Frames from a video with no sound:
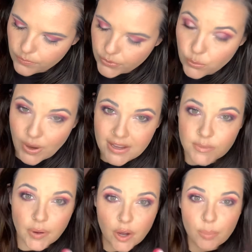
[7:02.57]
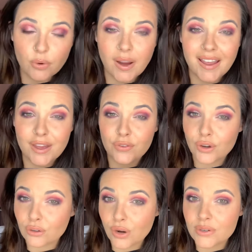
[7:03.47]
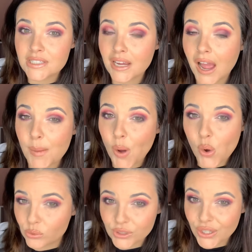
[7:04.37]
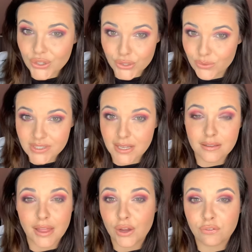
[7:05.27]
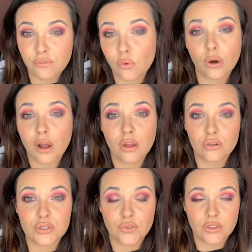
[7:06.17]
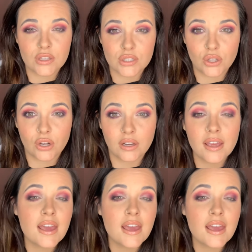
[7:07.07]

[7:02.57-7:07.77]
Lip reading: Raspberry Beret. If you're noticing, I'm only using like 4 colors for this look.